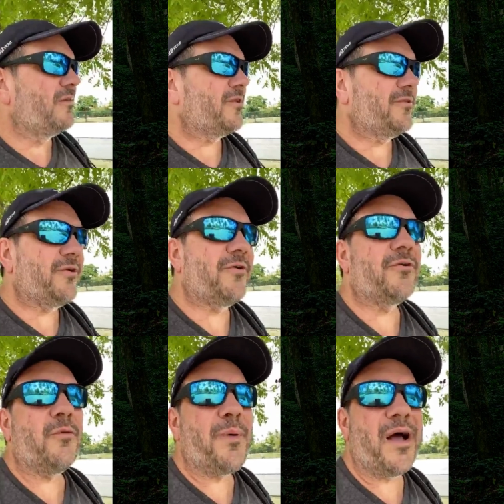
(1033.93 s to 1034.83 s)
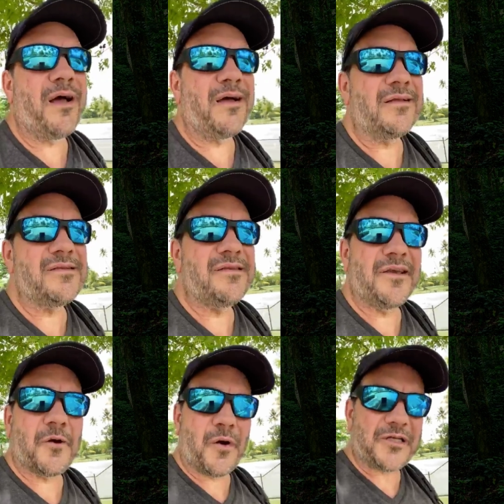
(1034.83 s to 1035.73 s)
the turtle ponds, the
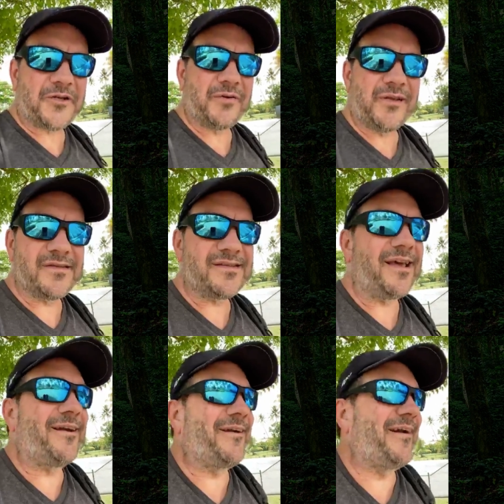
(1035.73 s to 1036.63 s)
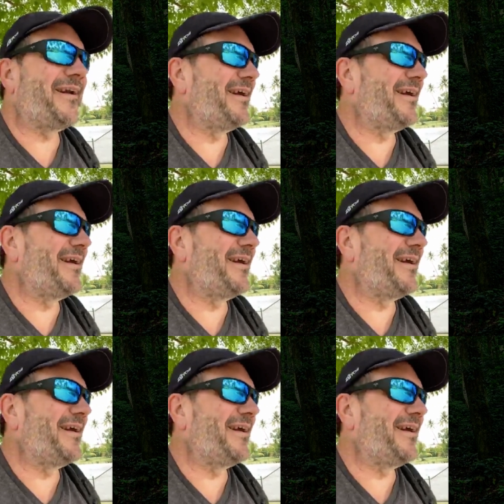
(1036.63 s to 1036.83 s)
equestrian center,